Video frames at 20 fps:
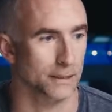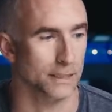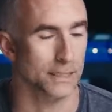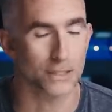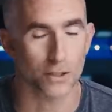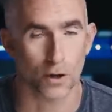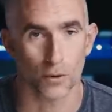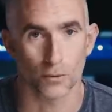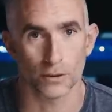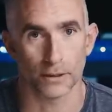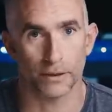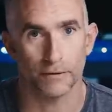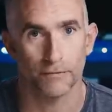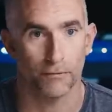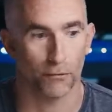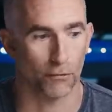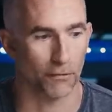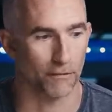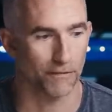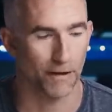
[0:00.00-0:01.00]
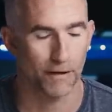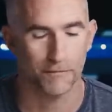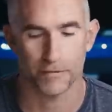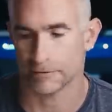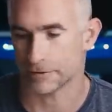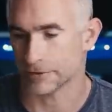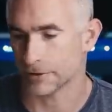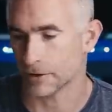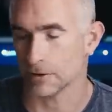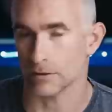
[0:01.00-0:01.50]
is only $400 or
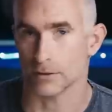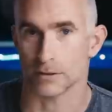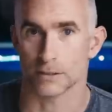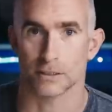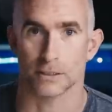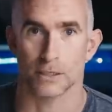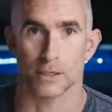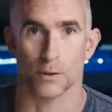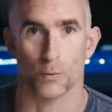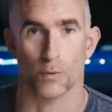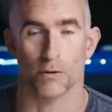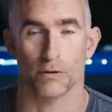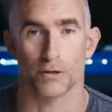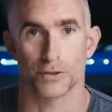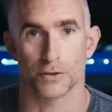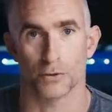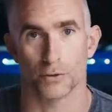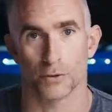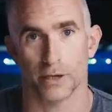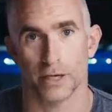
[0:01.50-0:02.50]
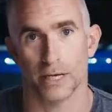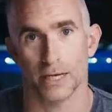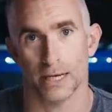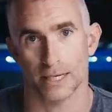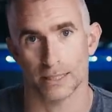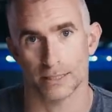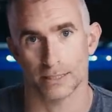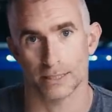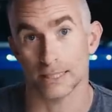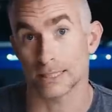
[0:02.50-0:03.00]
$500, whereas you're looking
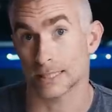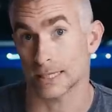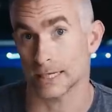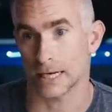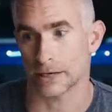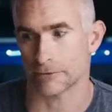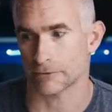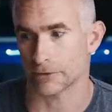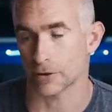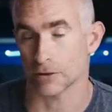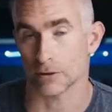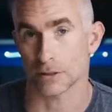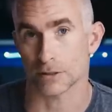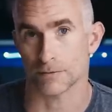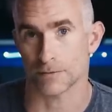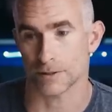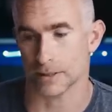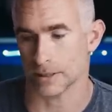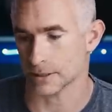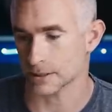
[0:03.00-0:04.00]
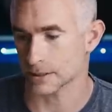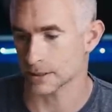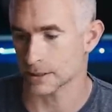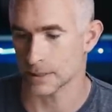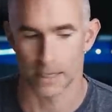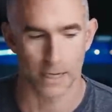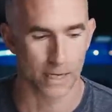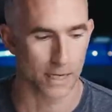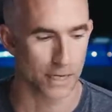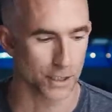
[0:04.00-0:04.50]
at $1,600 for this.
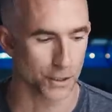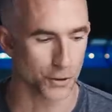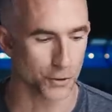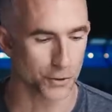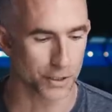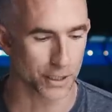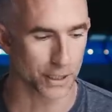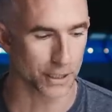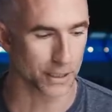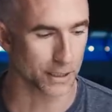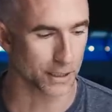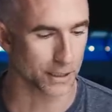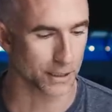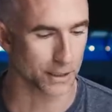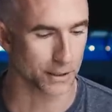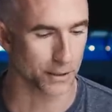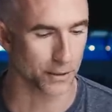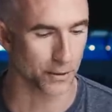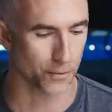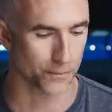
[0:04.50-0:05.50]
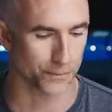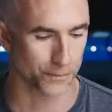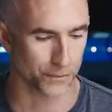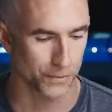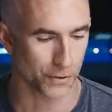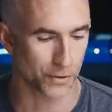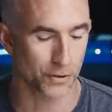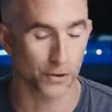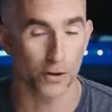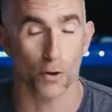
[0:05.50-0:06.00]
You can, you know,
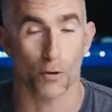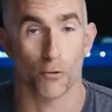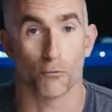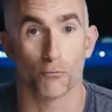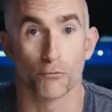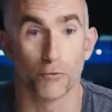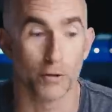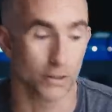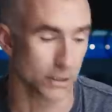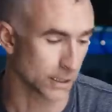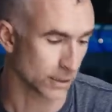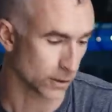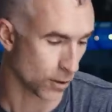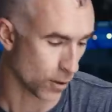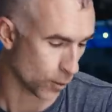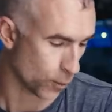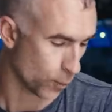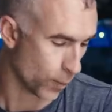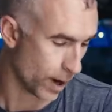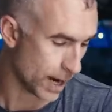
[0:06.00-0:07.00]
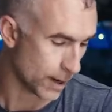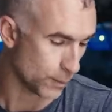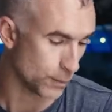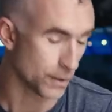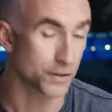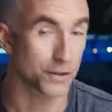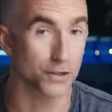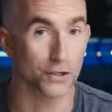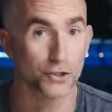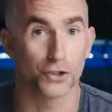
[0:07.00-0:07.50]
you can go a really long way
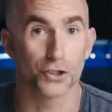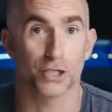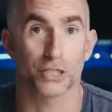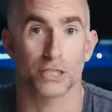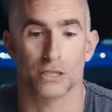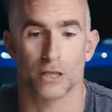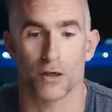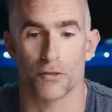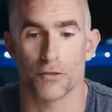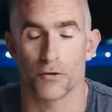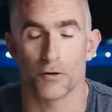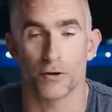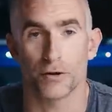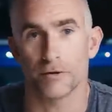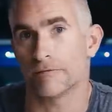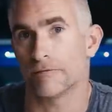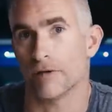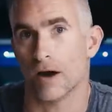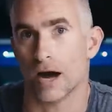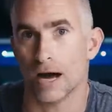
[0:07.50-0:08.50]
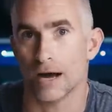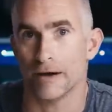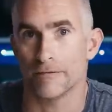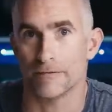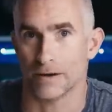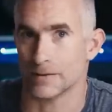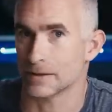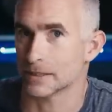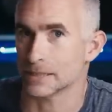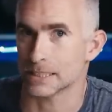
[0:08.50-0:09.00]
with just the
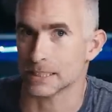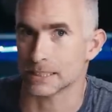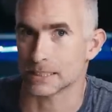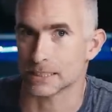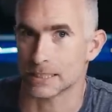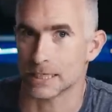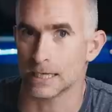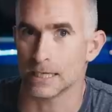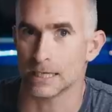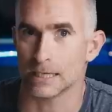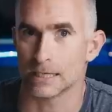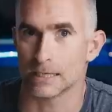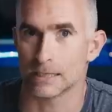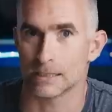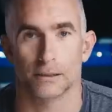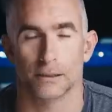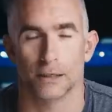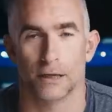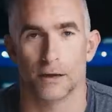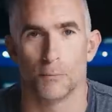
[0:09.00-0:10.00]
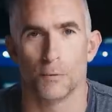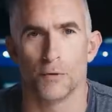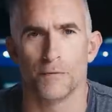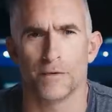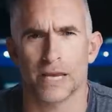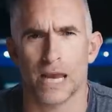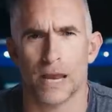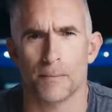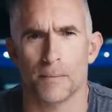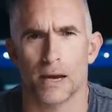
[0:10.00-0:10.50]
35 and the 16. A
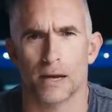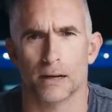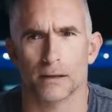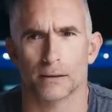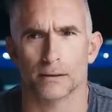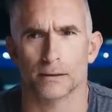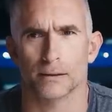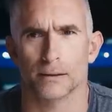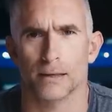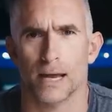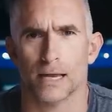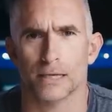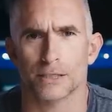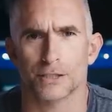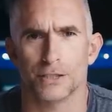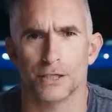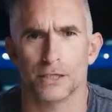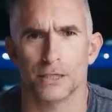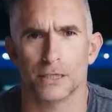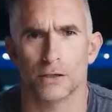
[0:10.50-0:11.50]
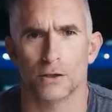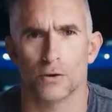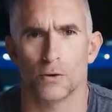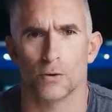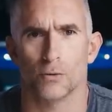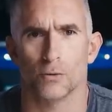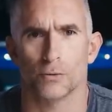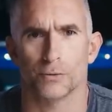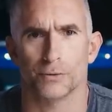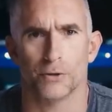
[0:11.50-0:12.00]
movie came out last year
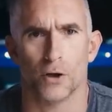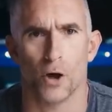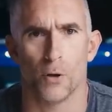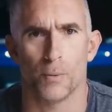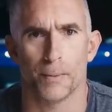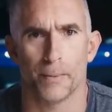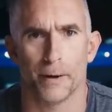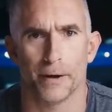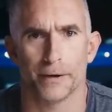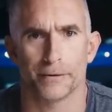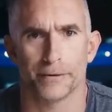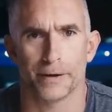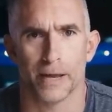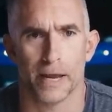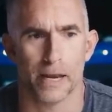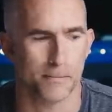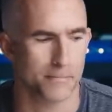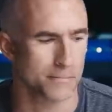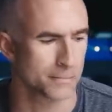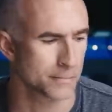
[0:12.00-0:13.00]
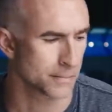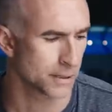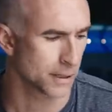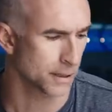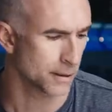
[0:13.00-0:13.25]
called Call Me By Your Name,